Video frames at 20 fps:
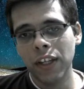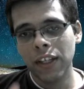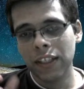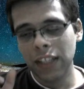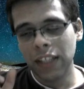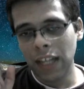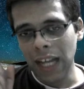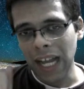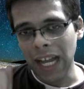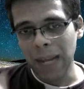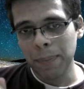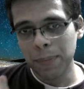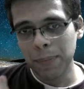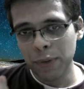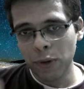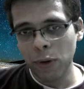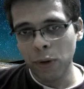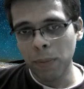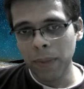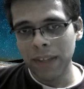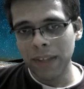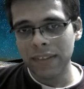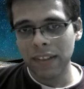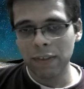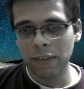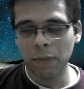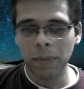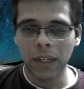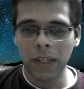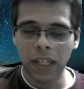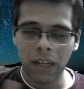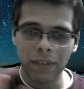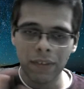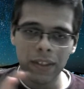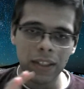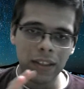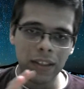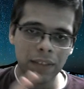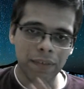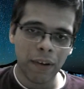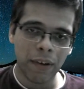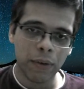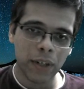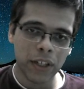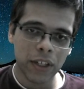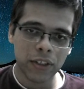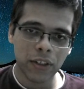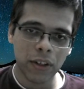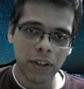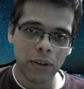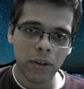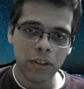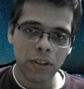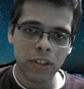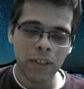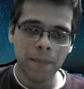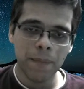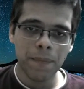the absolute basics will be covered in the foundation course.